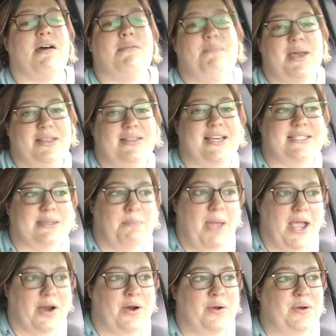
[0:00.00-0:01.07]
called Mud and Lace
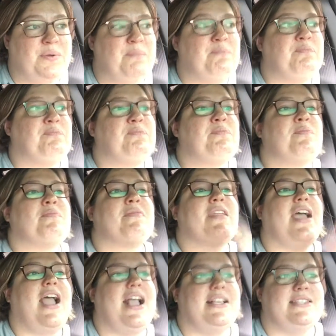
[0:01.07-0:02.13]
Apparel.
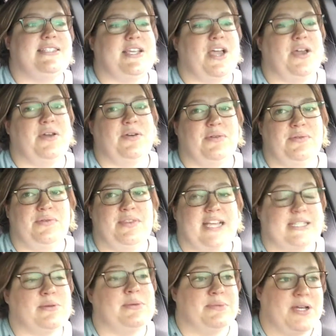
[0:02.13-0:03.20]
And so
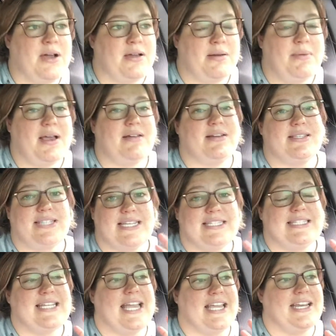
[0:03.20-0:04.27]
that's what I'm talking about, because
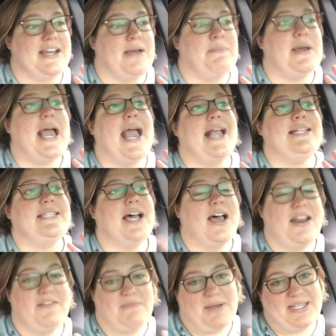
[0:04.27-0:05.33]
that's taken up a
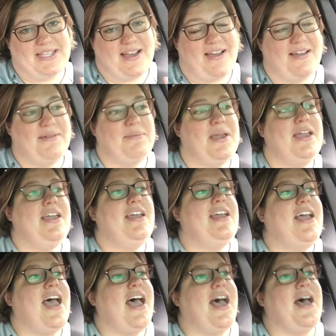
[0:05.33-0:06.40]
ton of my time,
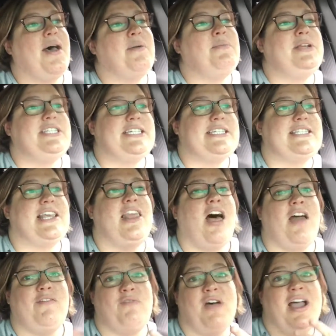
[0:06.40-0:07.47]
which is a
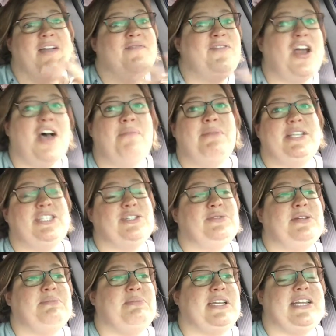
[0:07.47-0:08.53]
lot of why I've not been
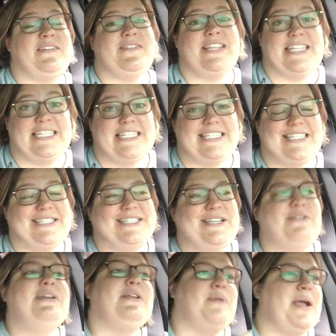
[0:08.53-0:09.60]
doing many of these. So
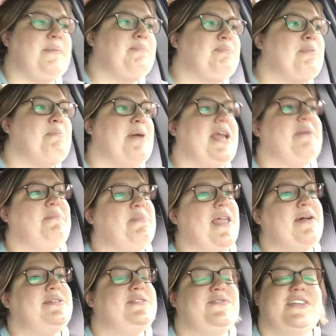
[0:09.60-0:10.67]
anyway, but
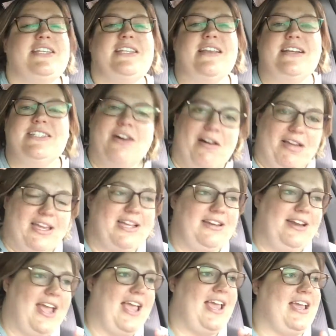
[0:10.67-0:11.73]
I was feeling like
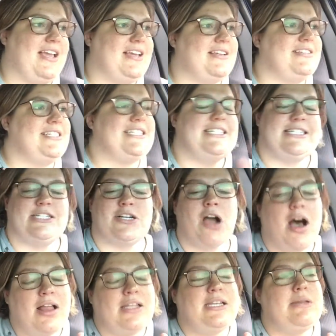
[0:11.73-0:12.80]
talking and didn't need to
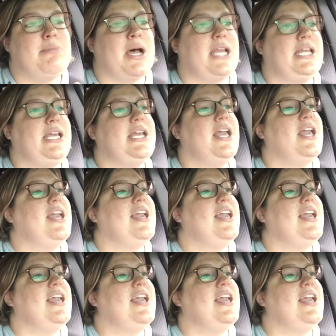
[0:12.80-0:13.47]
call anybody,